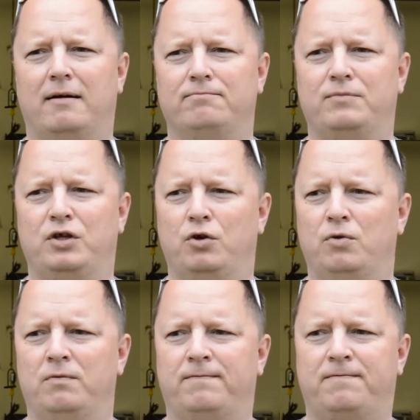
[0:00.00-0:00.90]

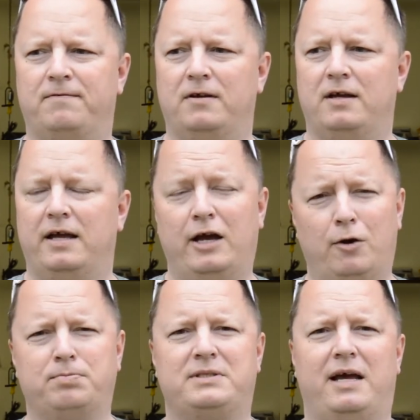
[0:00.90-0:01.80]
You've
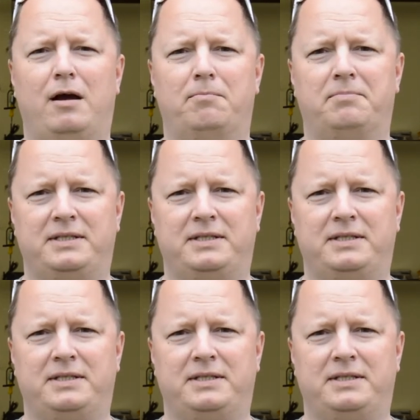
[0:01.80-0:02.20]
helped out,